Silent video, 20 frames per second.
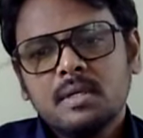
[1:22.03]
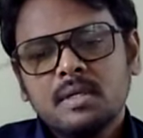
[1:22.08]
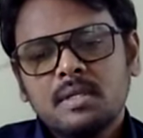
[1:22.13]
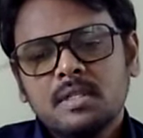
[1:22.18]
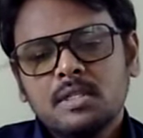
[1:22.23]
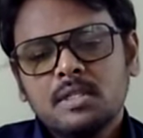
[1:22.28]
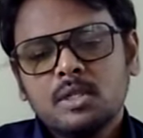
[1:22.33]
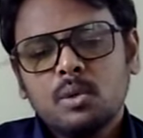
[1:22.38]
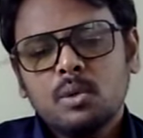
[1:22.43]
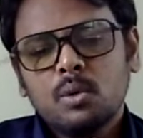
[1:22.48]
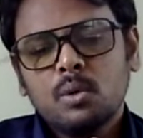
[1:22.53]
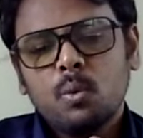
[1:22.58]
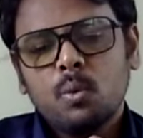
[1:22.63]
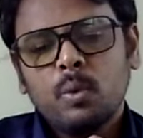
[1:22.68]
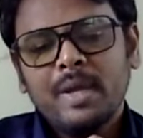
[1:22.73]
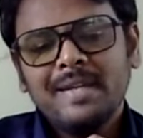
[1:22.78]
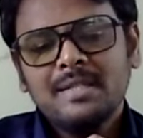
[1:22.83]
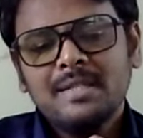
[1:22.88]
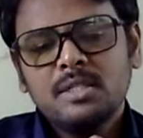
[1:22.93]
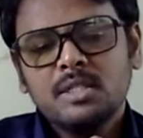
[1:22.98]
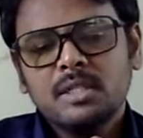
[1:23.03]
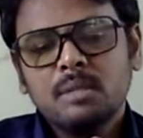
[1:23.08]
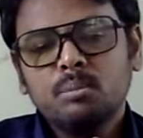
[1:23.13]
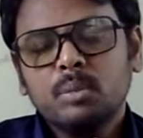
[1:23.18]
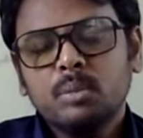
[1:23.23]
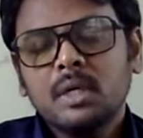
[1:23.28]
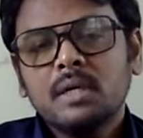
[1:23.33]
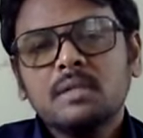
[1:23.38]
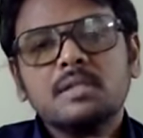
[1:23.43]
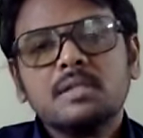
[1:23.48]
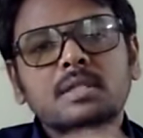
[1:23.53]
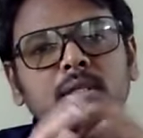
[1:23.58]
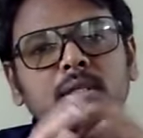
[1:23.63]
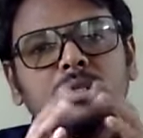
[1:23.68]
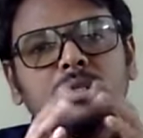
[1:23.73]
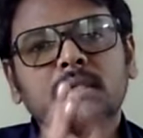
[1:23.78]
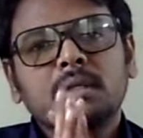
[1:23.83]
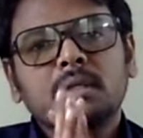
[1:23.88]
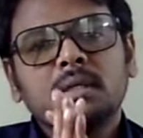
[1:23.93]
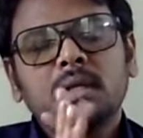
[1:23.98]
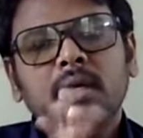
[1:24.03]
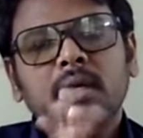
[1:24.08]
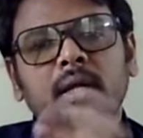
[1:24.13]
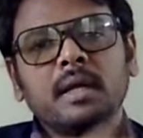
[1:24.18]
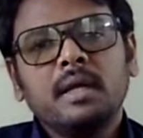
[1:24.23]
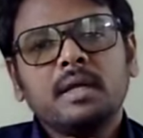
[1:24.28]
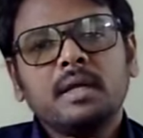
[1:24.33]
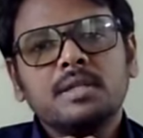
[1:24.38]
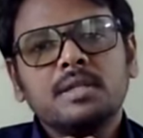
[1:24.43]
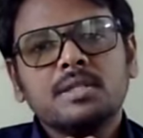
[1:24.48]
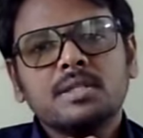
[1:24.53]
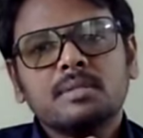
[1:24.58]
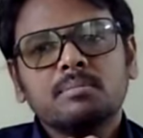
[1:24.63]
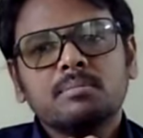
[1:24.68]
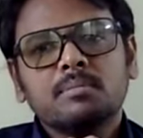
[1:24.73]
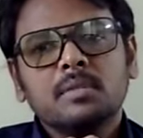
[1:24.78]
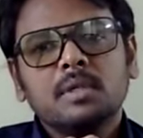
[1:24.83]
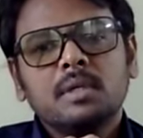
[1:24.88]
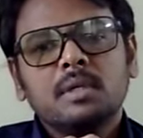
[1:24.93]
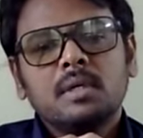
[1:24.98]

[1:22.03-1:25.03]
So when some person is